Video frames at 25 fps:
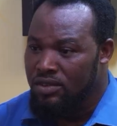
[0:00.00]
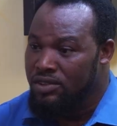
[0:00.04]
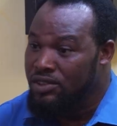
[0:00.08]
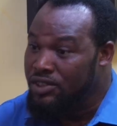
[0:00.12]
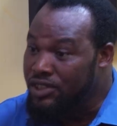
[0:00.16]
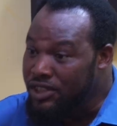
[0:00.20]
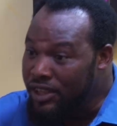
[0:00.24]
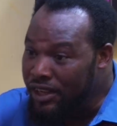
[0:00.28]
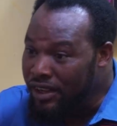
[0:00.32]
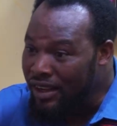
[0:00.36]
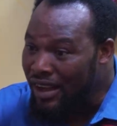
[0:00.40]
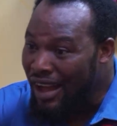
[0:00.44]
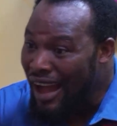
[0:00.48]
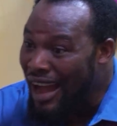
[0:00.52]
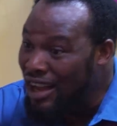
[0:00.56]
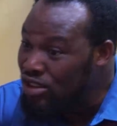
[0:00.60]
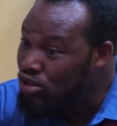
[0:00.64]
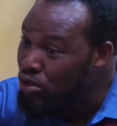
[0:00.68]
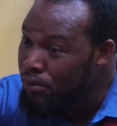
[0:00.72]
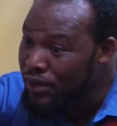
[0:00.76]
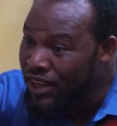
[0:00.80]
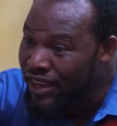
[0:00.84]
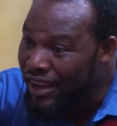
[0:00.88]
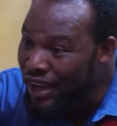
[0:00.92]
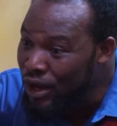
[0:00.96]
See,
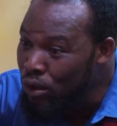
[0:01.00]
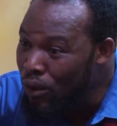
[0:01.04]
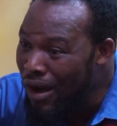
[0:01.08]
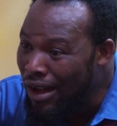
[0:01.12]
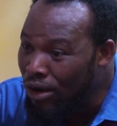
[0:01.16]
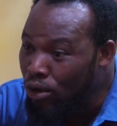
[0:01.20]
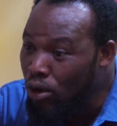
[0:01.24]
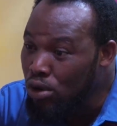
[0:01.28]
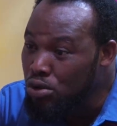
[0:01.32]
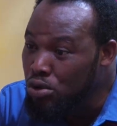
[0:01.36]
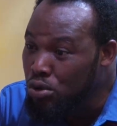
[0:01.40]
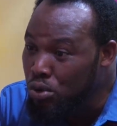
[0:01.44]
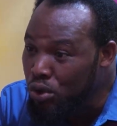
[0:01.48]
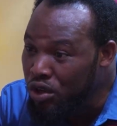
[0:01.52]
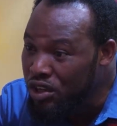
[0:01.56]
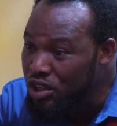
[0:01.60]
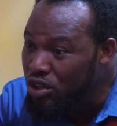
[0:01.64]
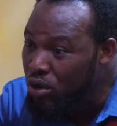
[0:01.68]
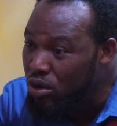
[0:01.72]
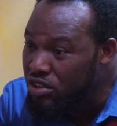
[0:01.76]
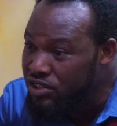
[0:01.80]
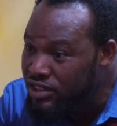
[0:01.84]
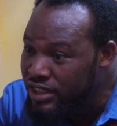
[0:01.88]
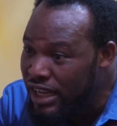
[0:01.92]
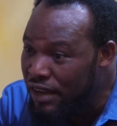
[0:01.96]
Azubike, you are not
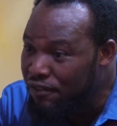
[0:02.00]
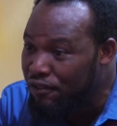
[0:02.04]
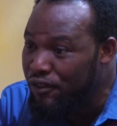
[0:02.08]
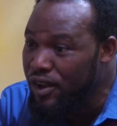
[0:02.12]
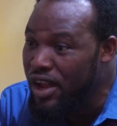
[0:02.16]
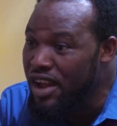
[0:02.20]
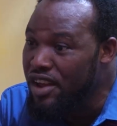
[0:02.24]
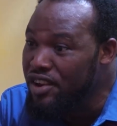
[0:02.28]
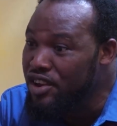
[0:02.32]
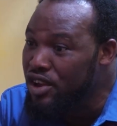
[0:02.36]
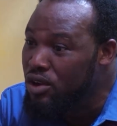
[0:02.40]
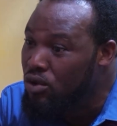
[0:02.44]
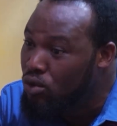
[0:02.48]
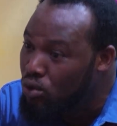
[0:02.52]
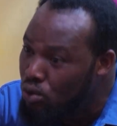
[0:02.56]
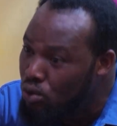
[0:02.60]
doing yourself any